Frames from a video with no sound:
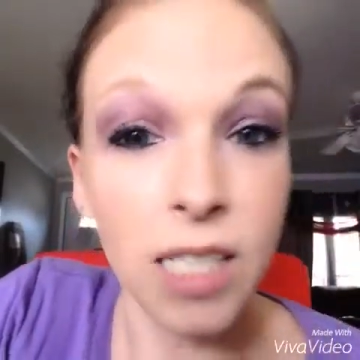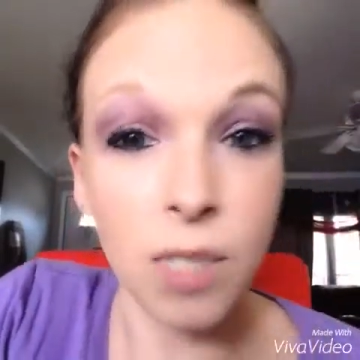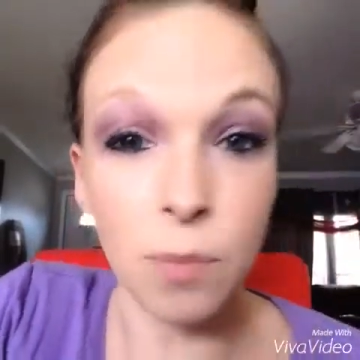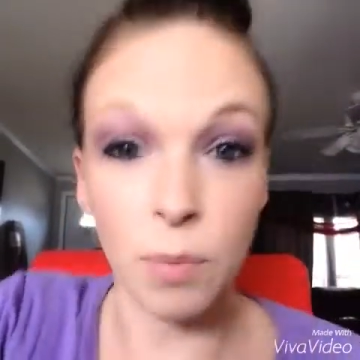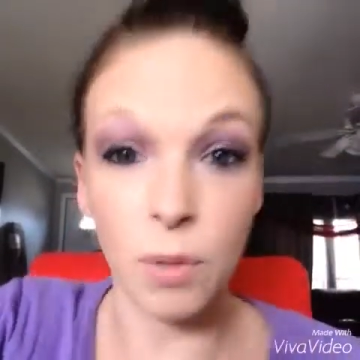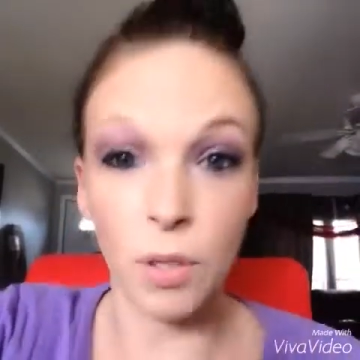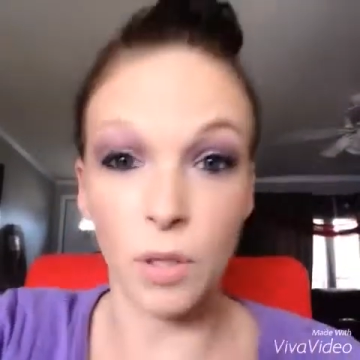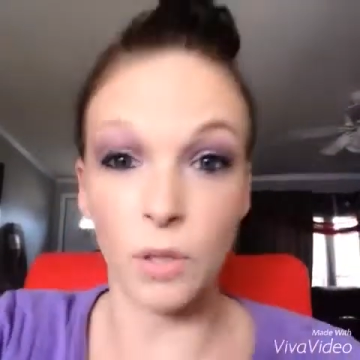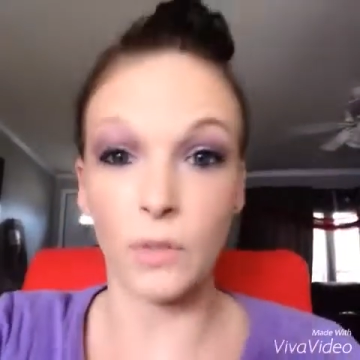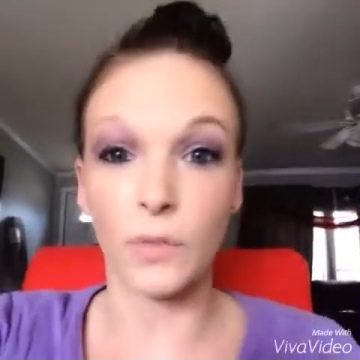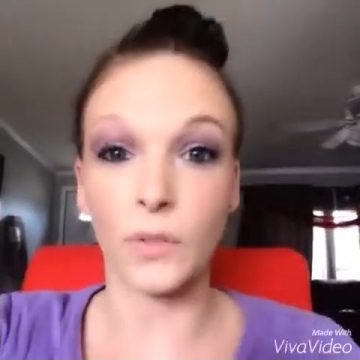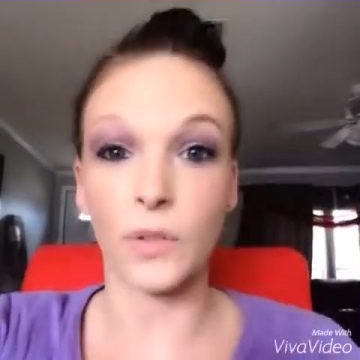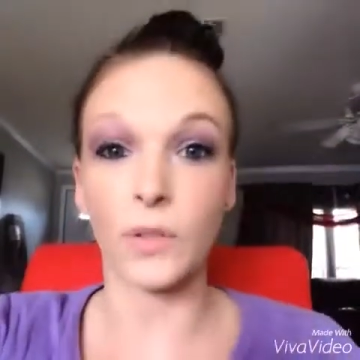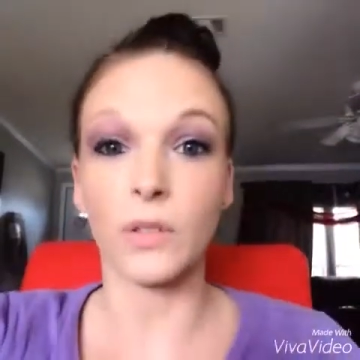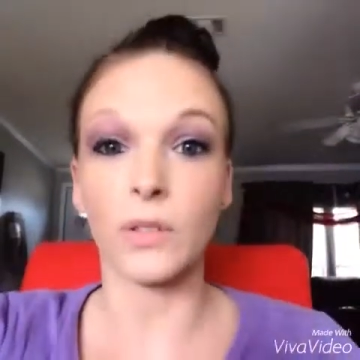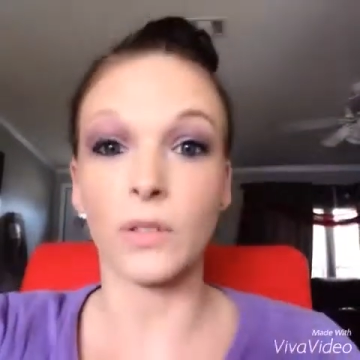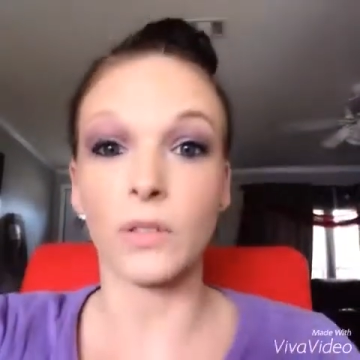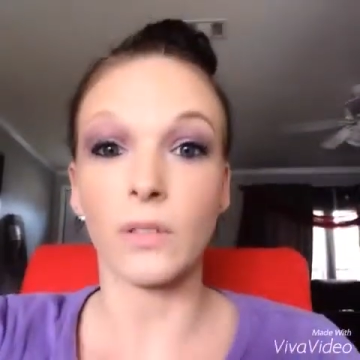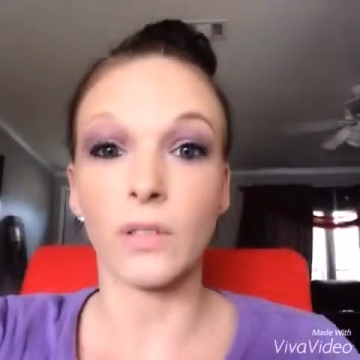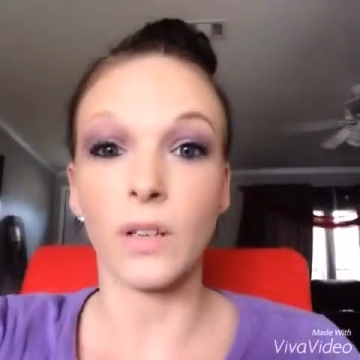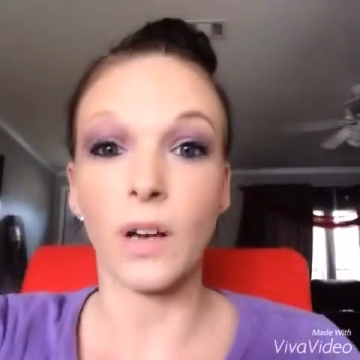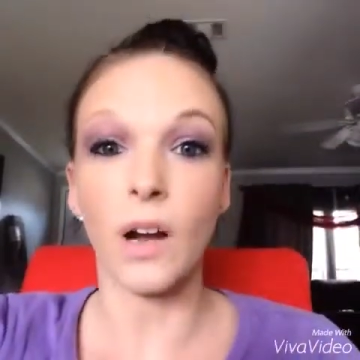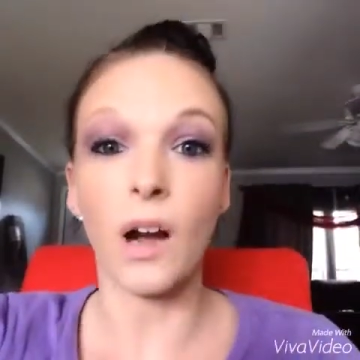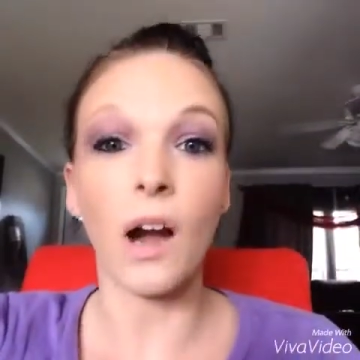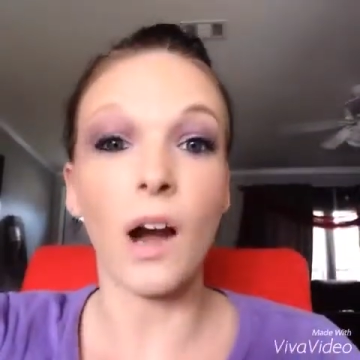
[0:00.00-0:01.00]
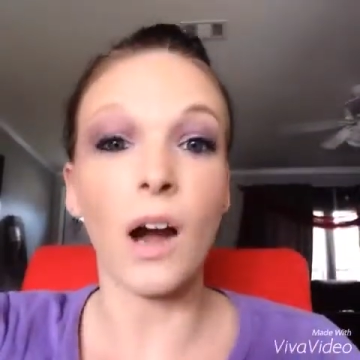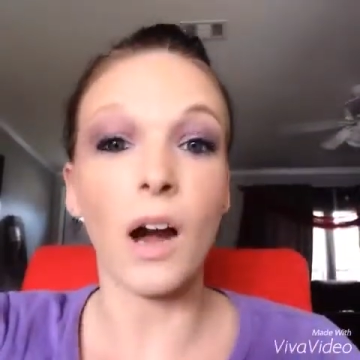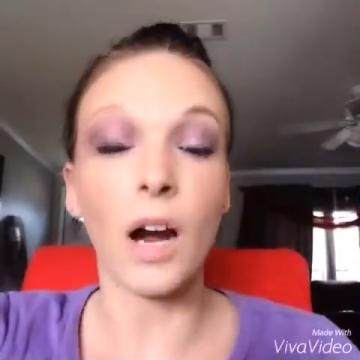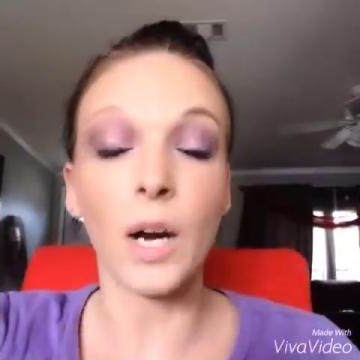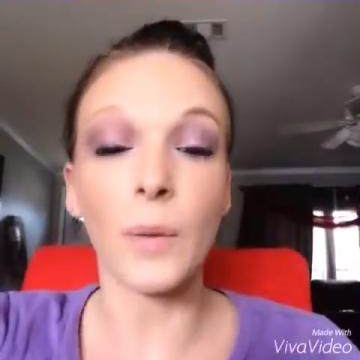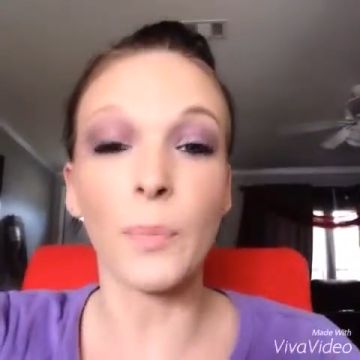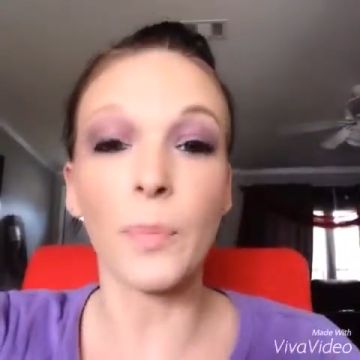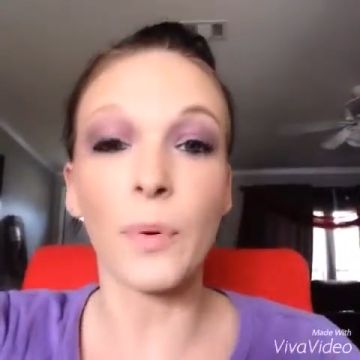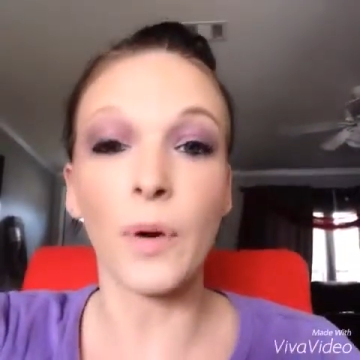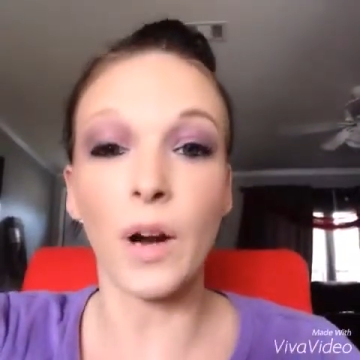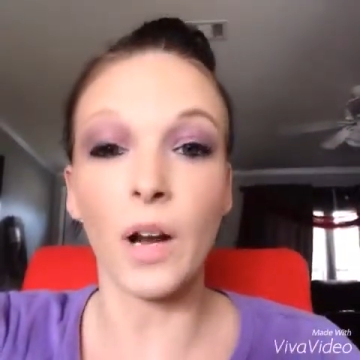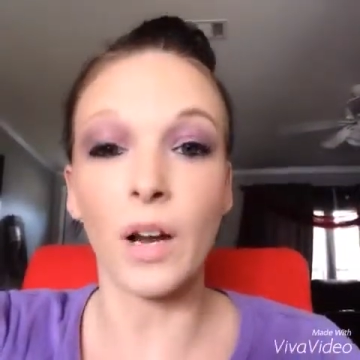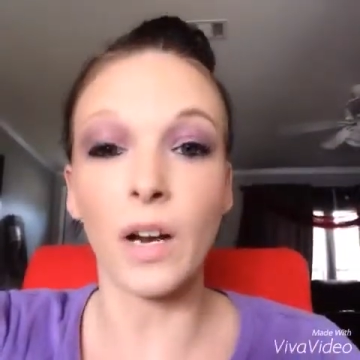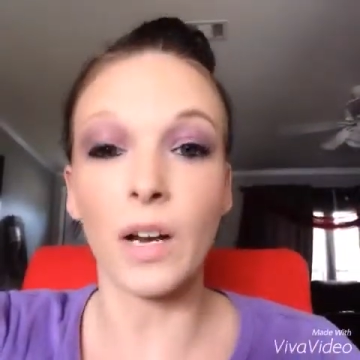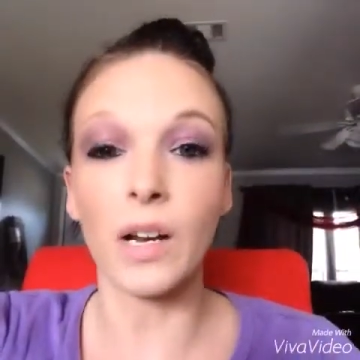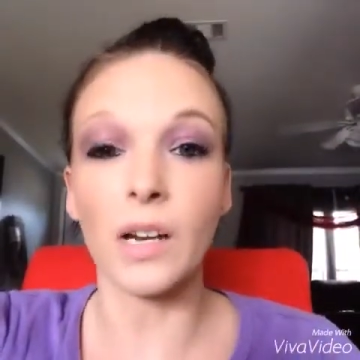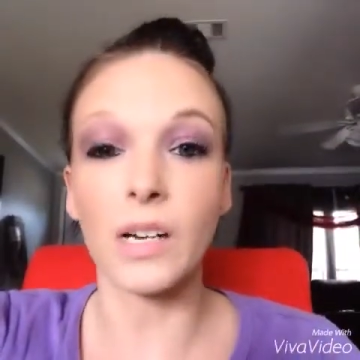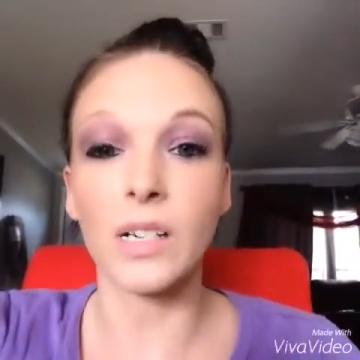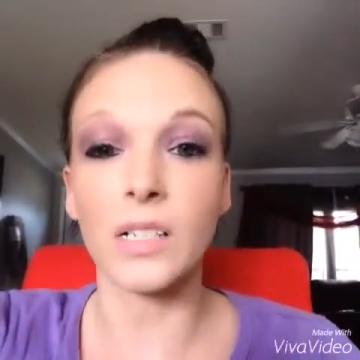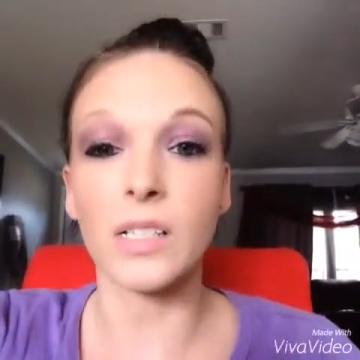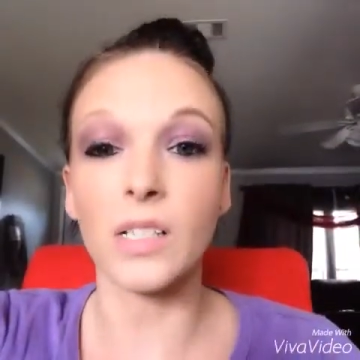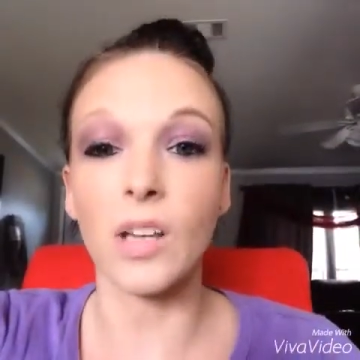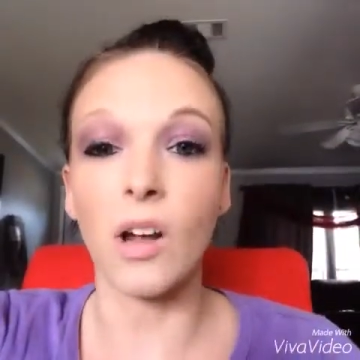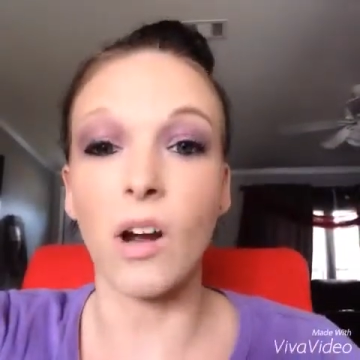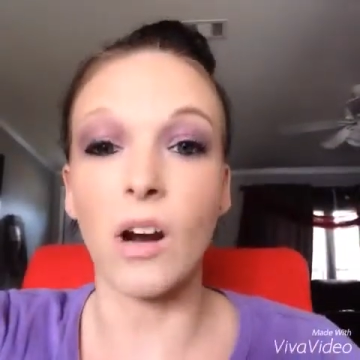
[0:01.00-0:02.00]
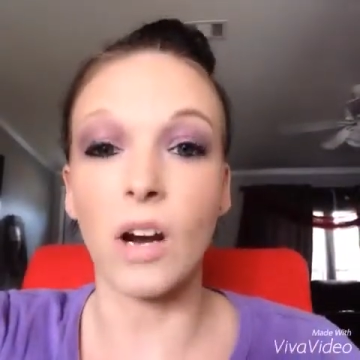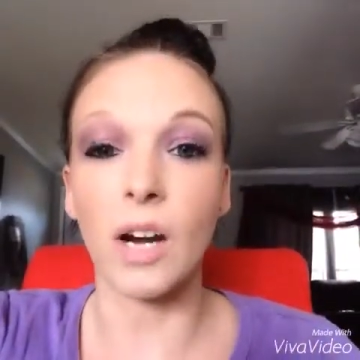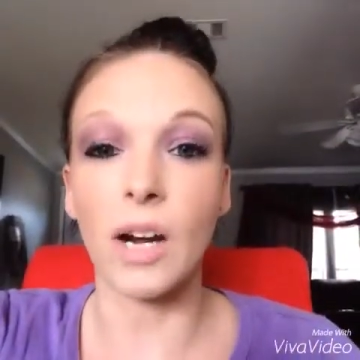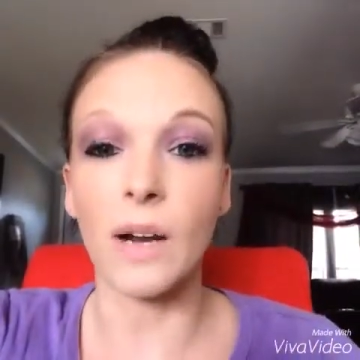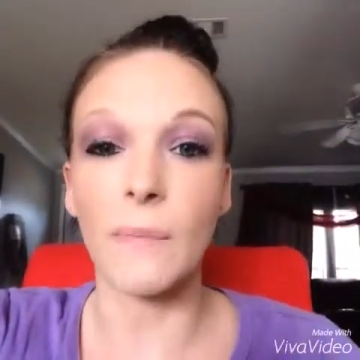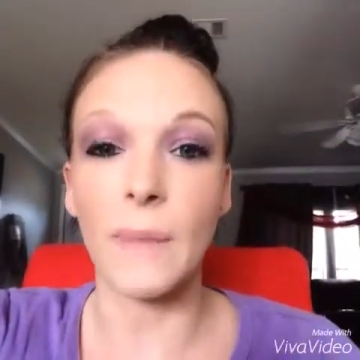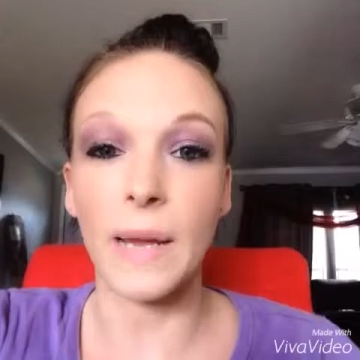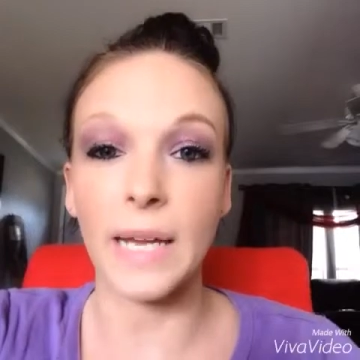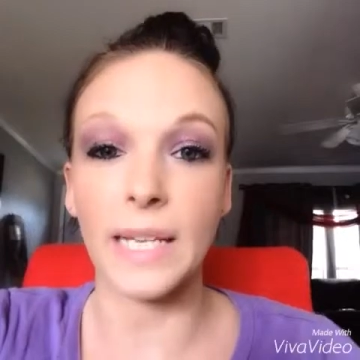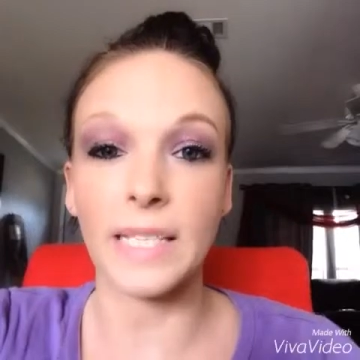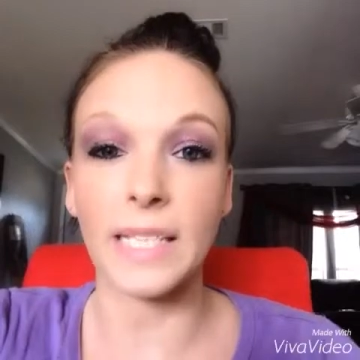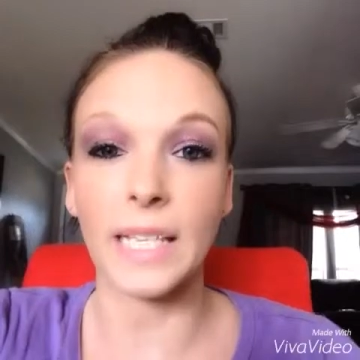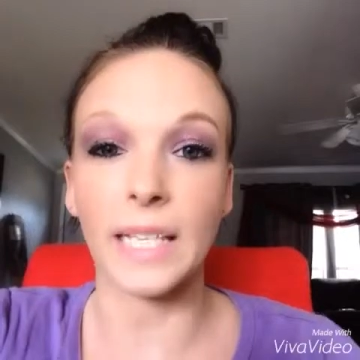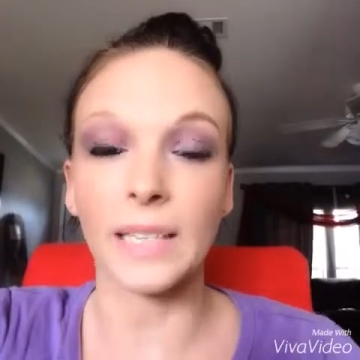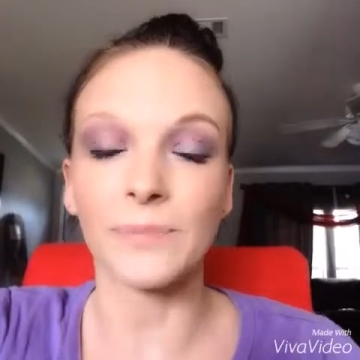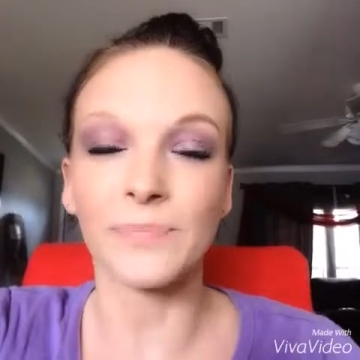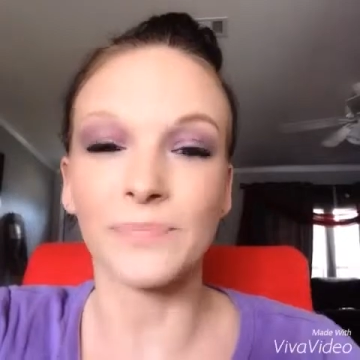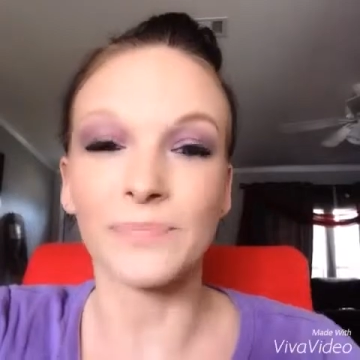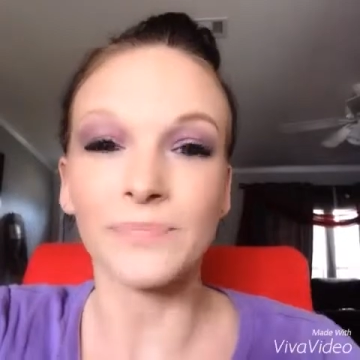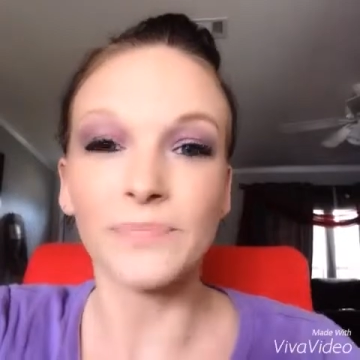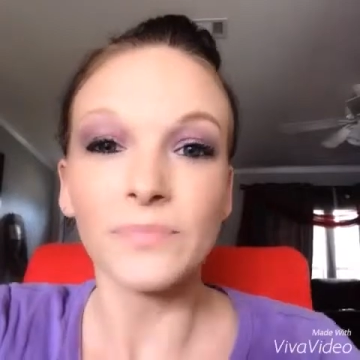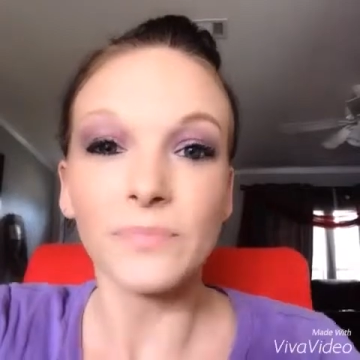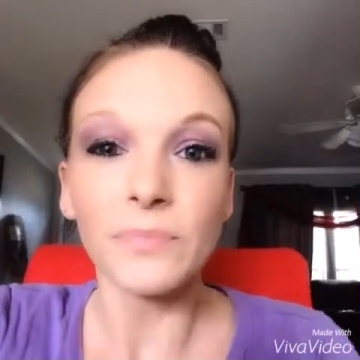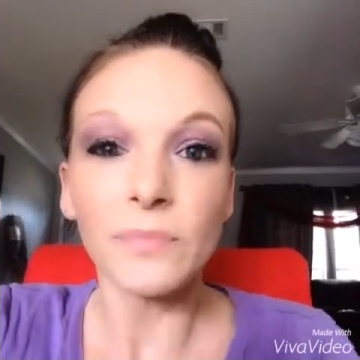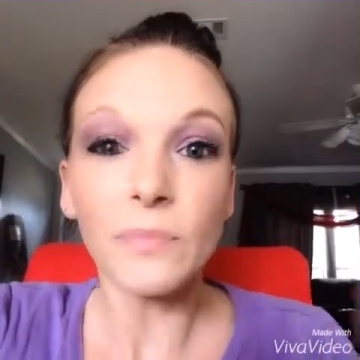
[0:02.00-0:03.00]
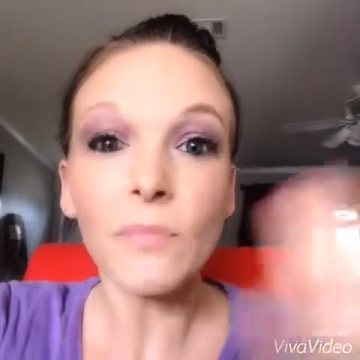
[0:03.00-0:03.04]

it's beautiful. Our products are amazing.